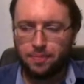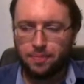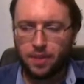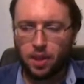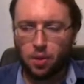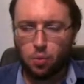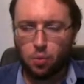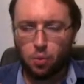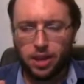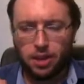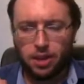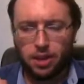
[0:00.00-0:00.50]

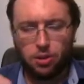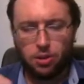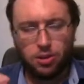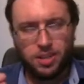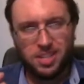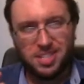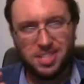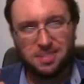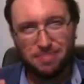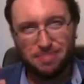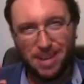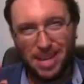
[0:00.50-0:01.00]
Without looking
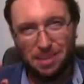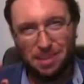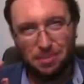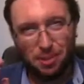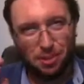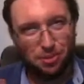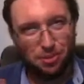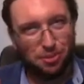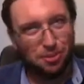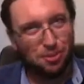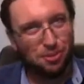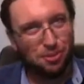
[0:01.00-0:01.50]
to blame the
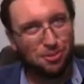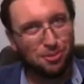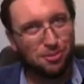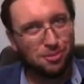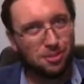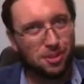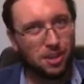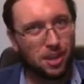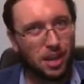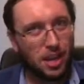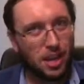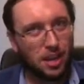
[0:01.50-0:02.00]
crew
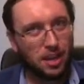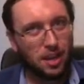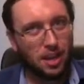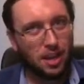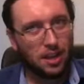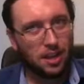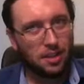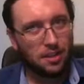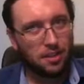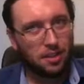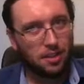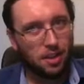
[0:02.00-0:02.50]

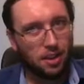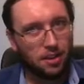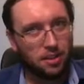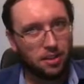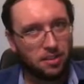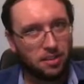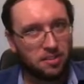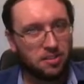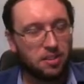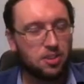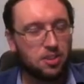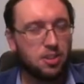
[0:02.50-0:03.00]
and the
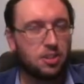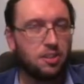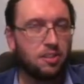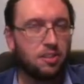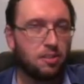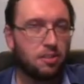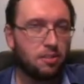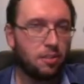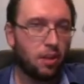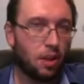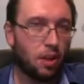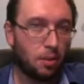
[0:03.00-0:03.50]

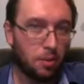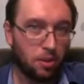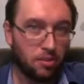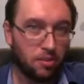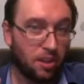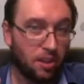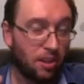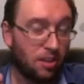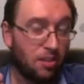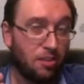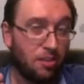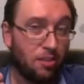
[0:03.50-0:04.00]
decisions, because
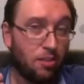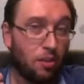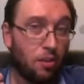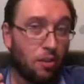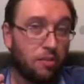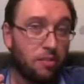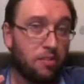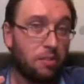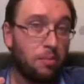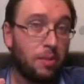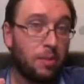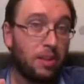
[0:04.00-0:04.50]
they can
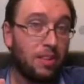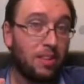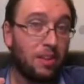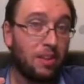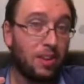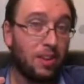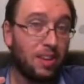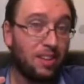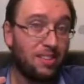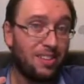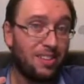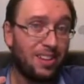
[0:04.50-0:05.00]
obviously be
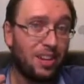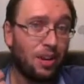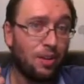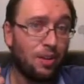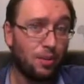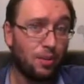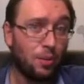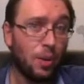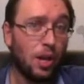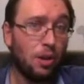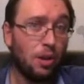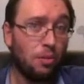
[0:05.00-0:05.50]
very easily
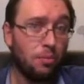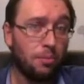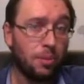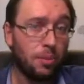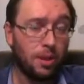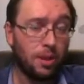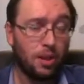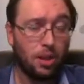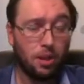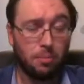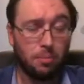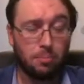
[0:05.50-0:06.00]
overwhelmed
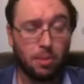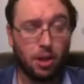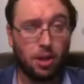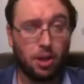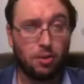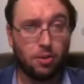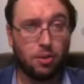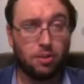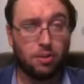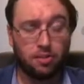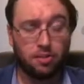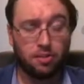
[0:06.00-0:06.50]
by armed
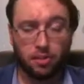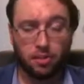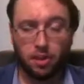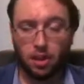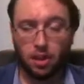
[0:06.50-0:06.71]
pirates,